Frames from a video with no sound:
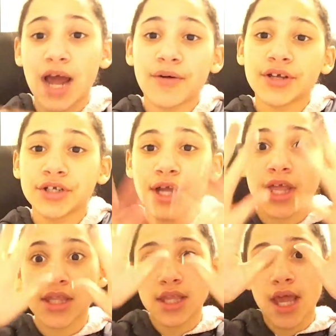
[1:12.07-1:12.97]
I want you to
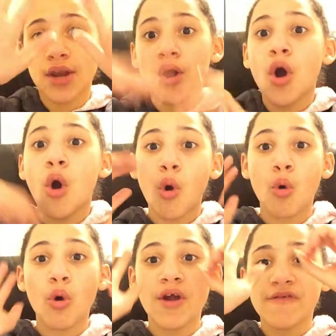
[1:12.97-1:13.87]
get 10
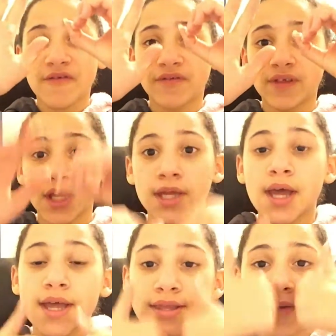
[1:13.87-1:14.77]
or 50
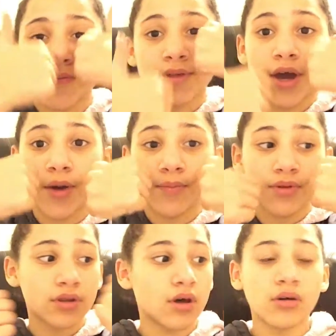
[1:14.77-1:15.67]
thumbs up.
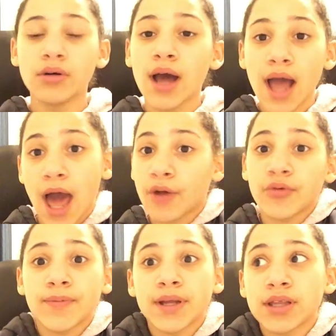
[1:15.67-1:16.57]
So I don't
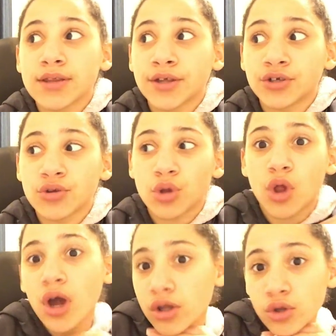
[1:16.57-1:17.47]
wanna make this intro so
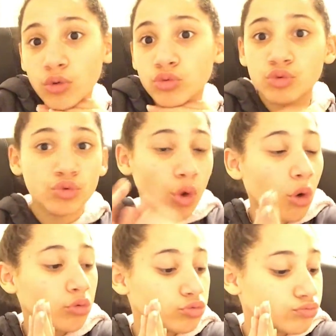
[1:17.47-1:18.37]
long, so
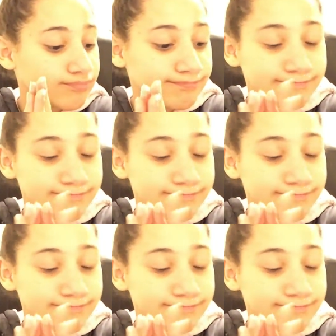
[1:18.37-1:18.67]
don't